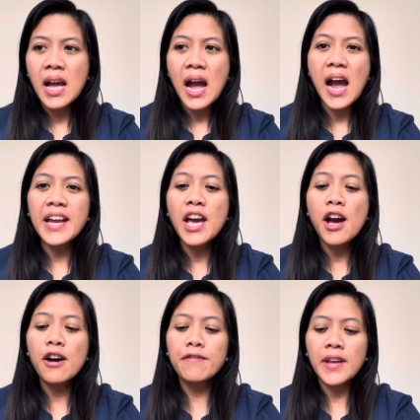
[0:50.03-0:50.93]
I
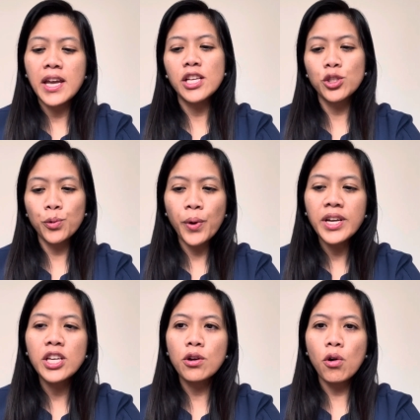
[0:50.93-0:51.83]
have a
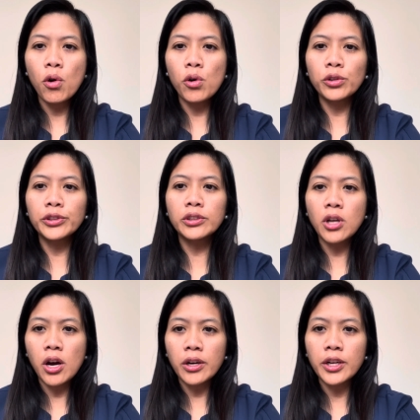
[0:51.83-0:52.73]
20-year-old
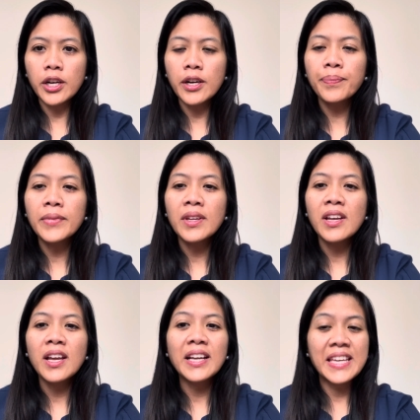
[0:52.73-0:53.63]
daughter,
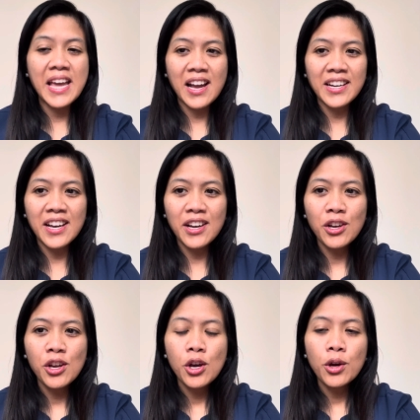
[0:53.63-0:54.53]
Kiana,
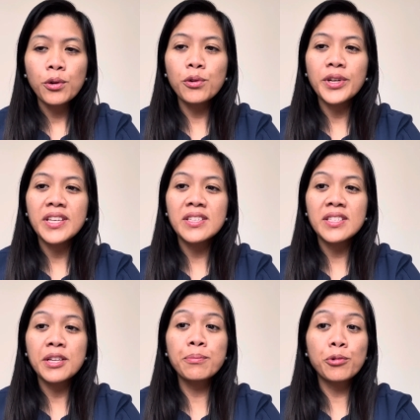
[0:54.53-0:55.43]
who is
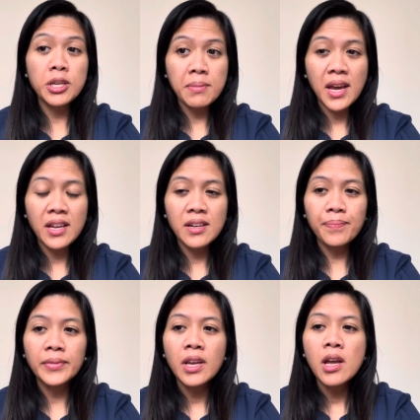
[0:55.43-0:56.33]
in pre-med
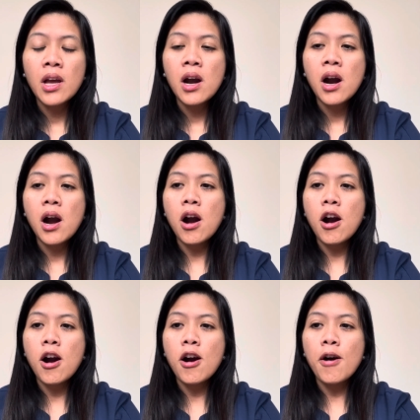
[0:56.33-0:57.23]

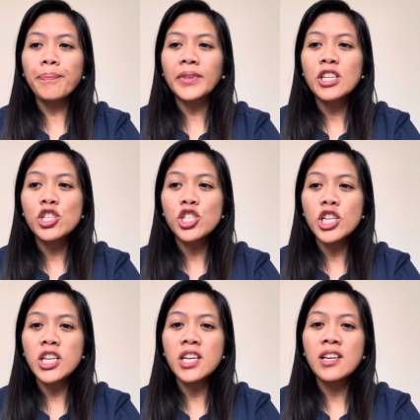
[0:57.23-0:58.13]
um,
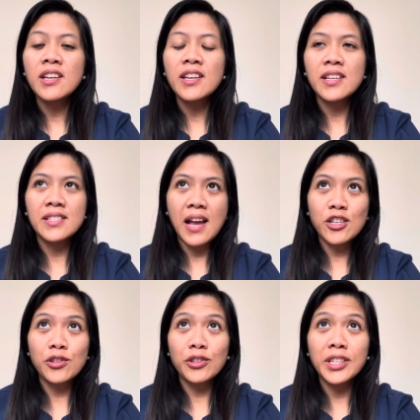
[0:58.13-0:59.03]
she is
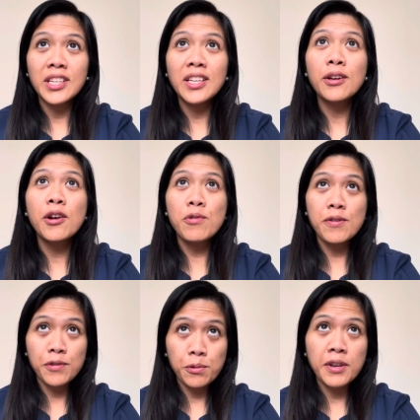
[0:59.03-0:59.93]
actually
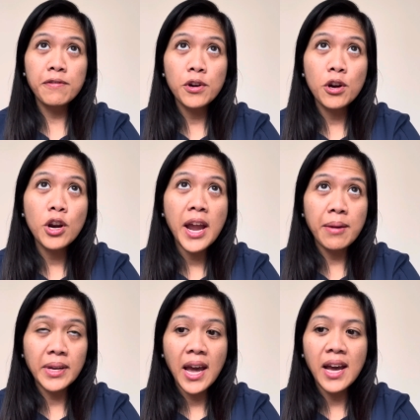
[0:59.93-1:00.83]
reviewing for her
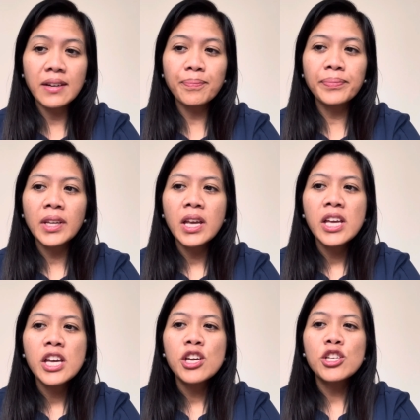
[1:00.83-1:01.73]
MCAT.
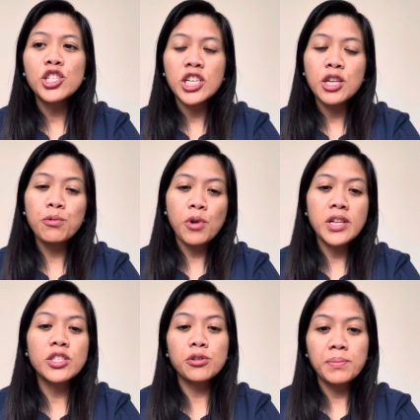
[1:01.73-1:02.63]
She
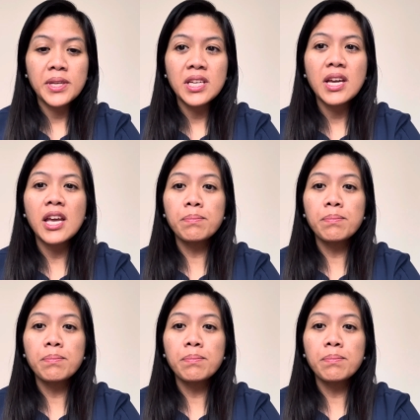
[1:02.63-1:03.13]
wants to be a